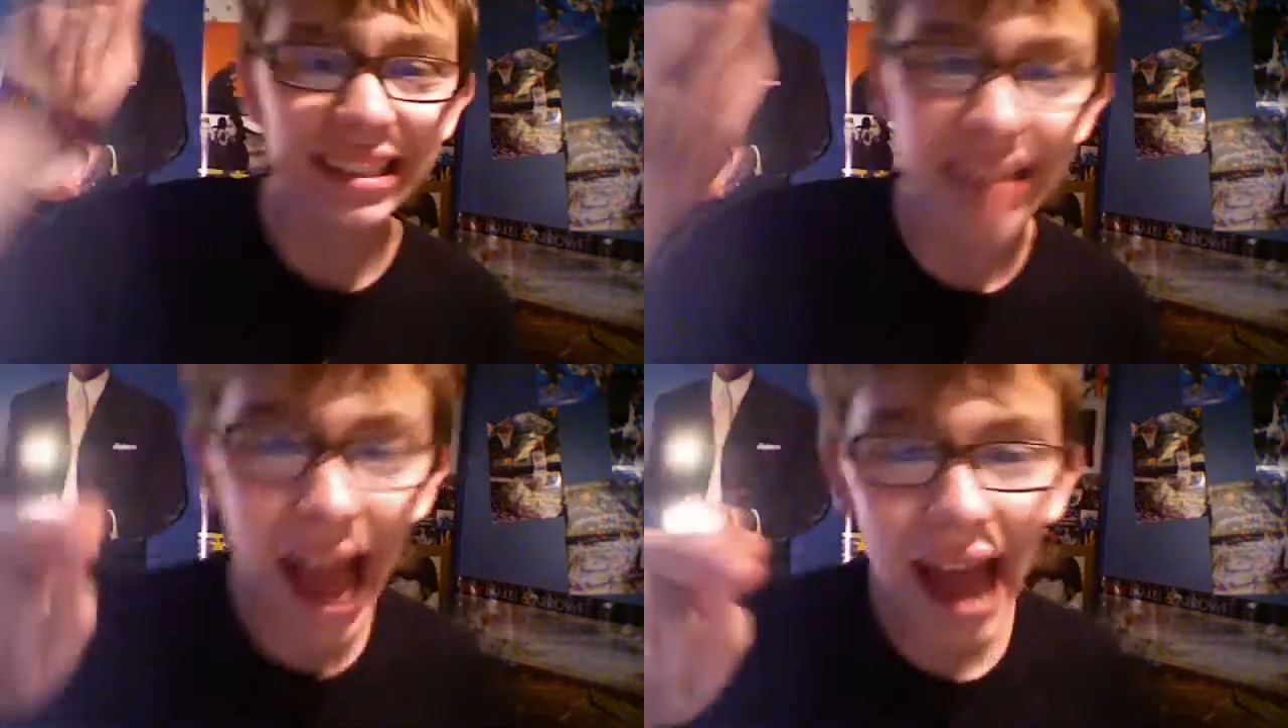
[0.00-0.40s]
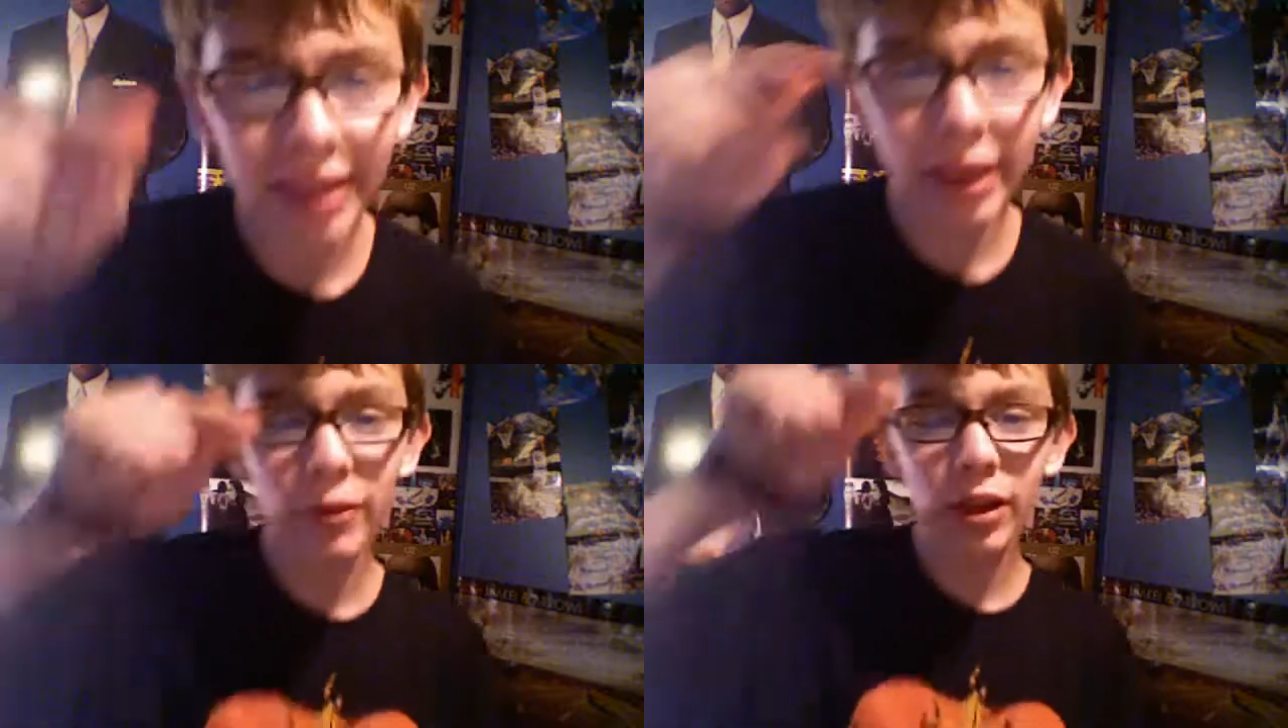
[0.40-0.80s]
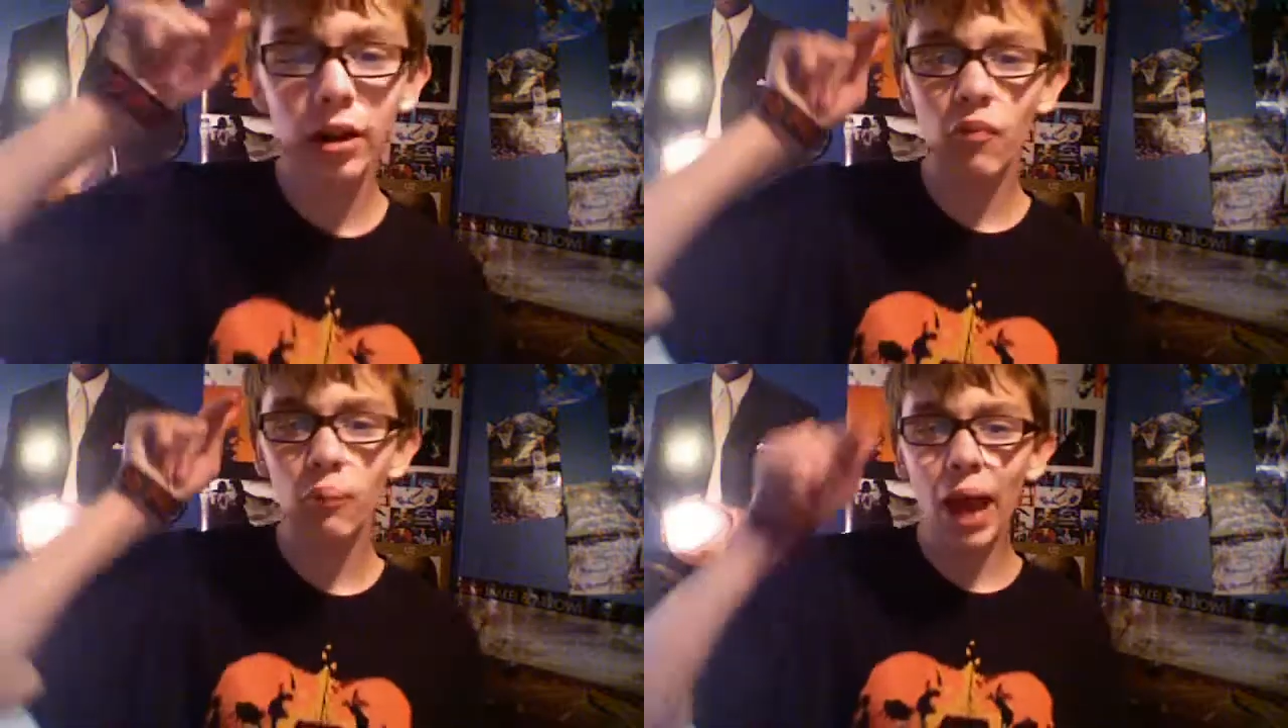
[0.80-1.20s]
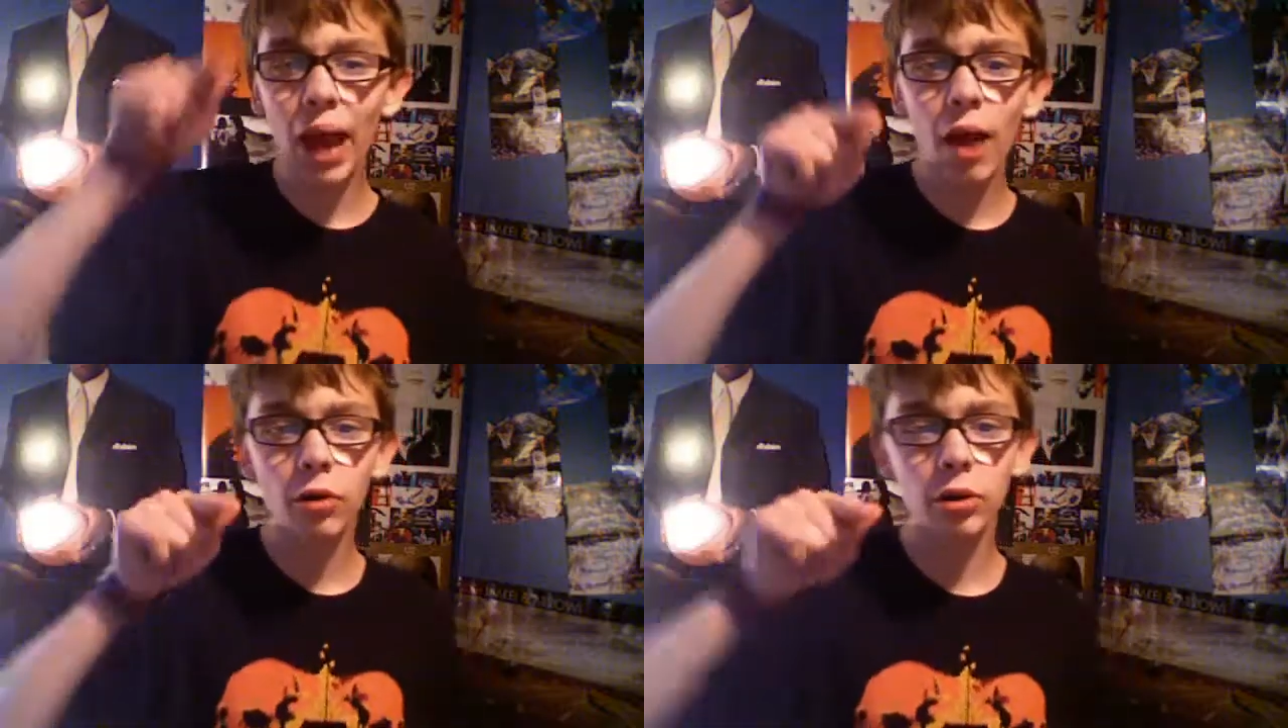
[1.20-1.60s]
not giving enough
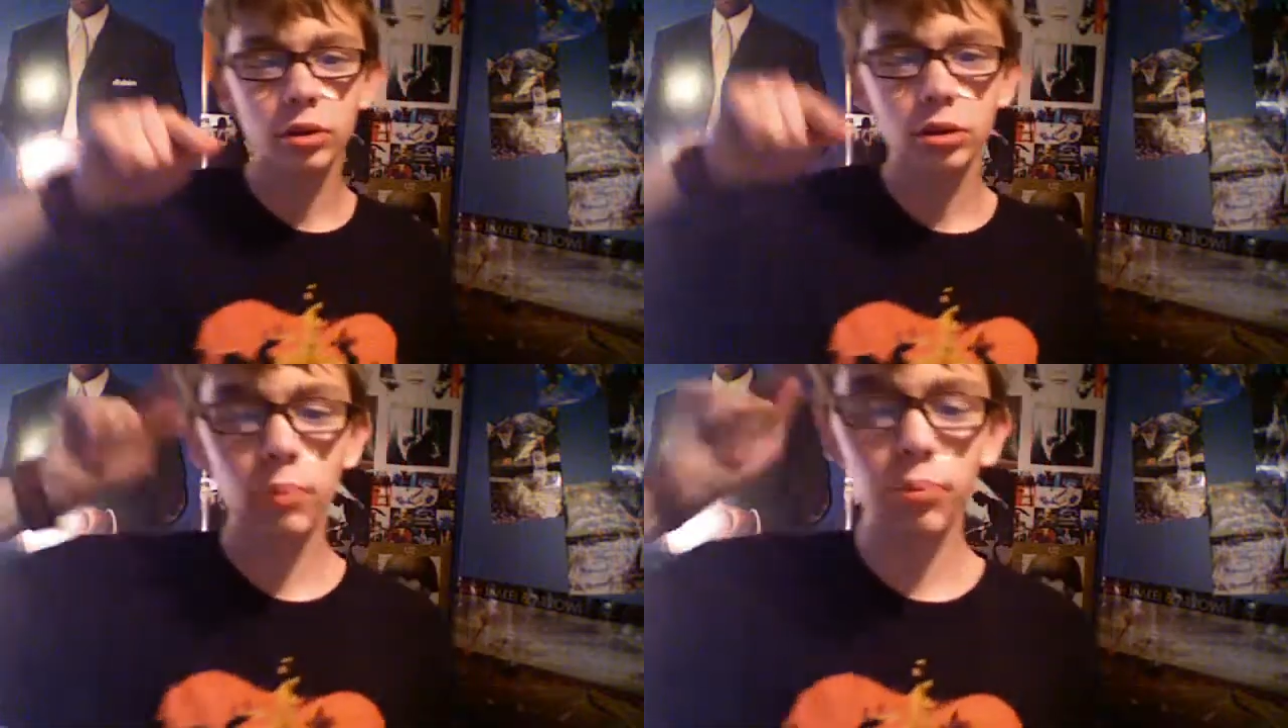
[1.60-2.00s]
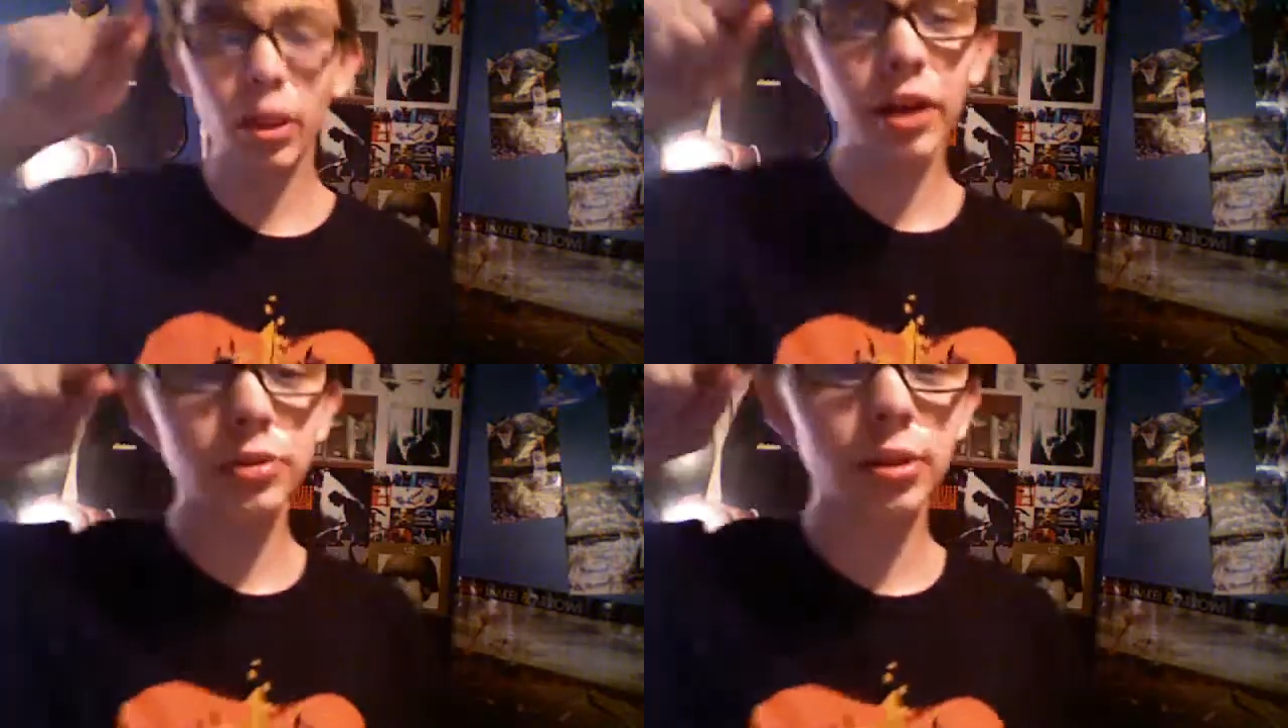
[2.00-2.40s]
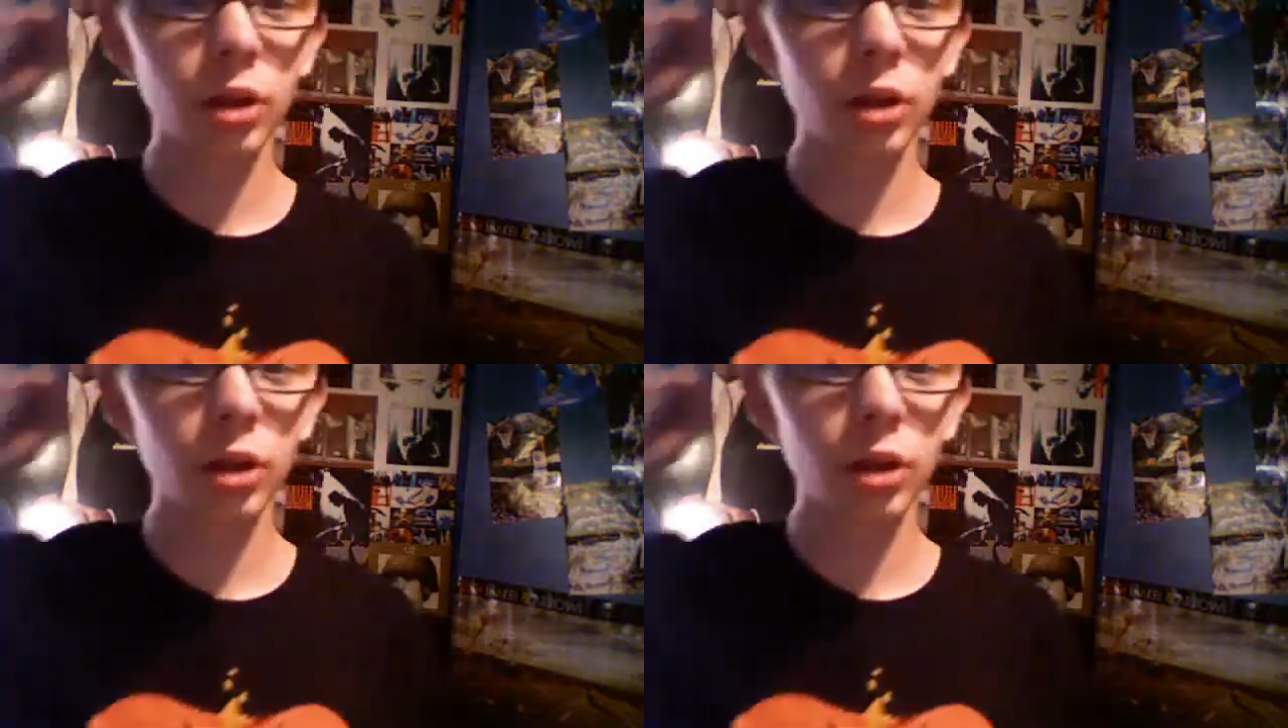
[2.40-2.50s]
power to the players and the